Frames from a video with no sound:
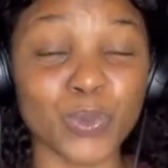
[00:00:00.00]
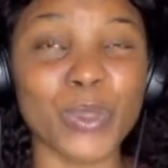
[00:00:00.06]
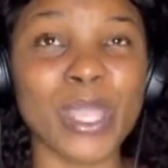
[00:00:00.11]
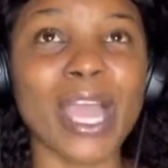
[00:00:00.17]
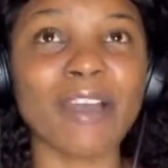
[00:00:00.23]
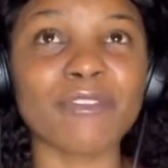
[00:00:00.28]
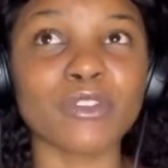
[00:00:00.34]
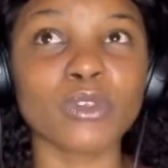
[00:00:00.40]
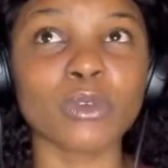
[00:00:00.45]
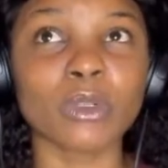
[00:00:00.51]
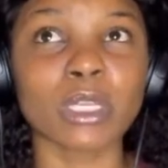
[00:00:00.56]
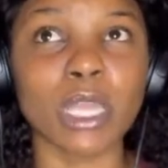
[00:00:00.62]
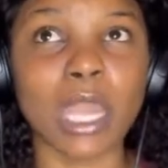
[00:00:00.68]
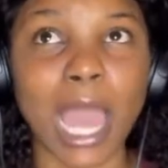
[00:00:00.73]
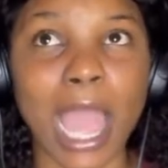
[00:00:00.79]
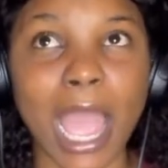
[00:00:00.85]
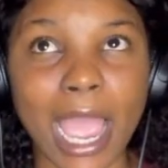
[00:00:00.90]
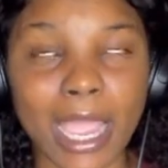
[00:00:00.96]
We have to
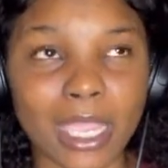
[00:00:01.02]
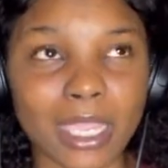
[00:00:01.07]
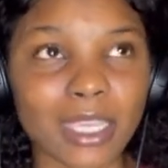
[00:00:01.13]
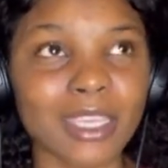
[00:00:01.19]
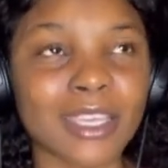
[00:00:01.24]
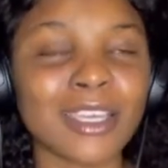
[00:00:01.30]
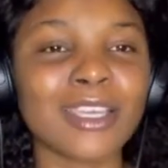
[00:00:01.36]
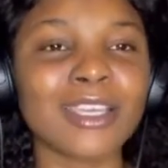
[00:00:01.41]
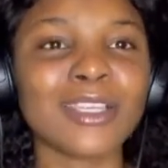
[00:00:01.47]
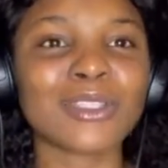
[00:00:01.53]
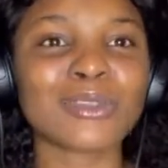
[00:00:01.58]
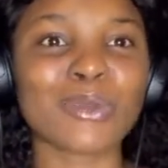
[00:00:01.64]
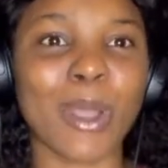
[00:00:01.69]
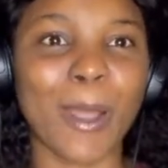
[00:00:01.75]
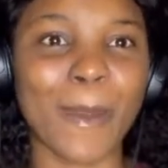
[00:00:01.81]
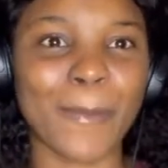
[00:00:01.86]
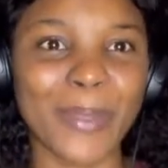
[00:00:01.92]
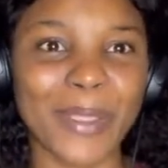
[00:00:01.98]
lie to
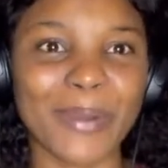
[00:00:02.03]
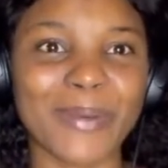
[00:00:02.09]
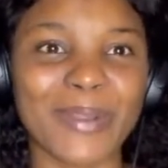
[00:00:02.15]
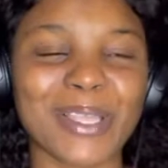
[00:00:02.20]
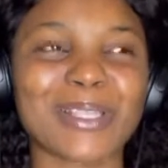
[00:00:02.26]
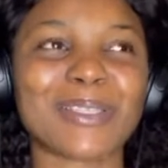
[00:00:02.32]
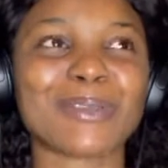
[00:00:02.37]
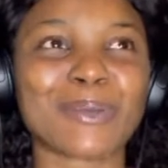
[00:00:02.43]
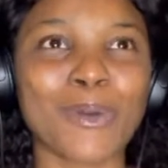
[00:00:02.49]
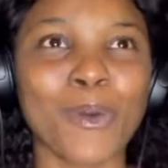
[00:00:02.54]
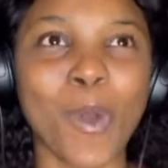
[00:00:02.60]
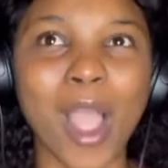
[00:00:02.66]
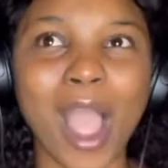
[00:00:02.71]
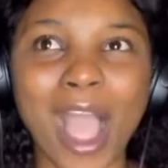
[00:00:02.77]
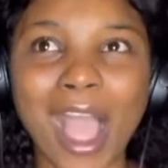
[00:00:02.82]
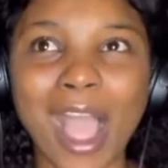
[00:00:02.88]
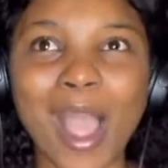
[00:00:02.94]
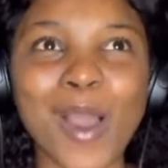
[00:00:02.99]
our parents to
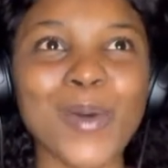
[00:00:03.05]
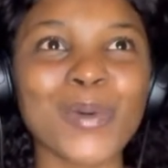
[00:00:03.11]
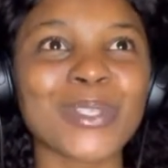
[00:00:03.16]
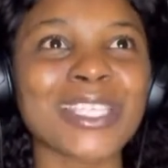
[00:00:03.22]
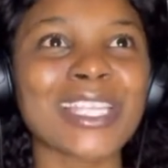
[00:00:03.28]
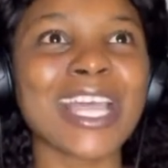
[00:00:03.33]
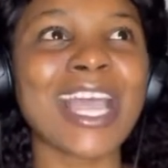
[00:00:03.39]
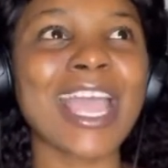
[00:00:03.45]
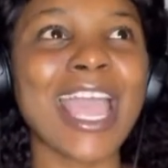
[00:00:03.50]
go out.